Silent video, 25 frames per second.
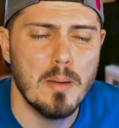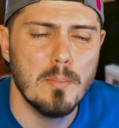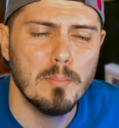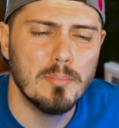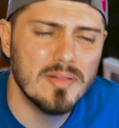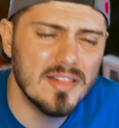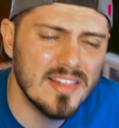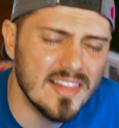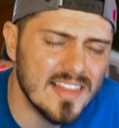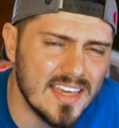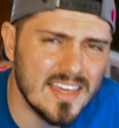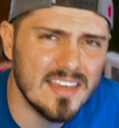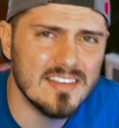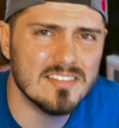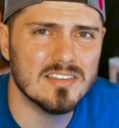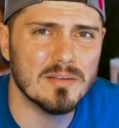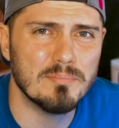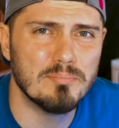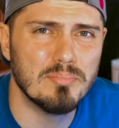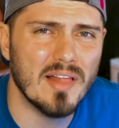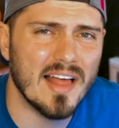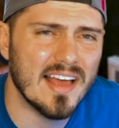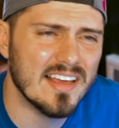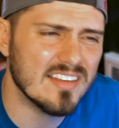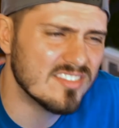please
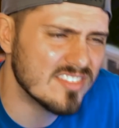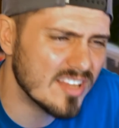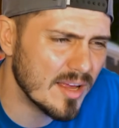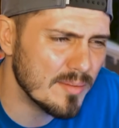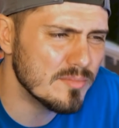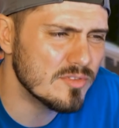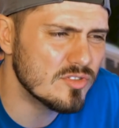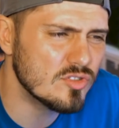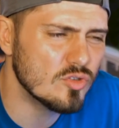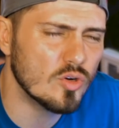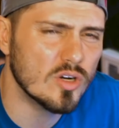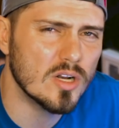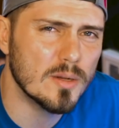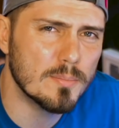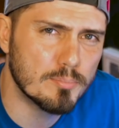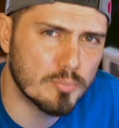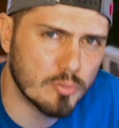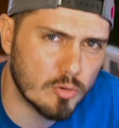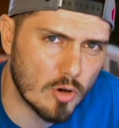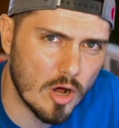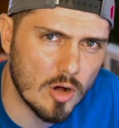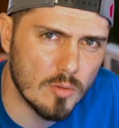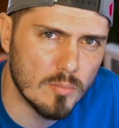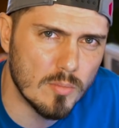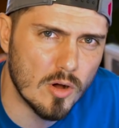apply some sort of
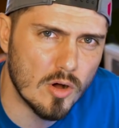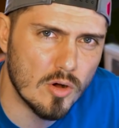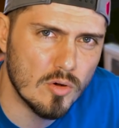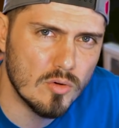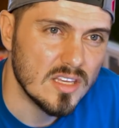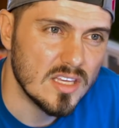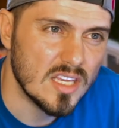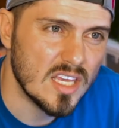promo,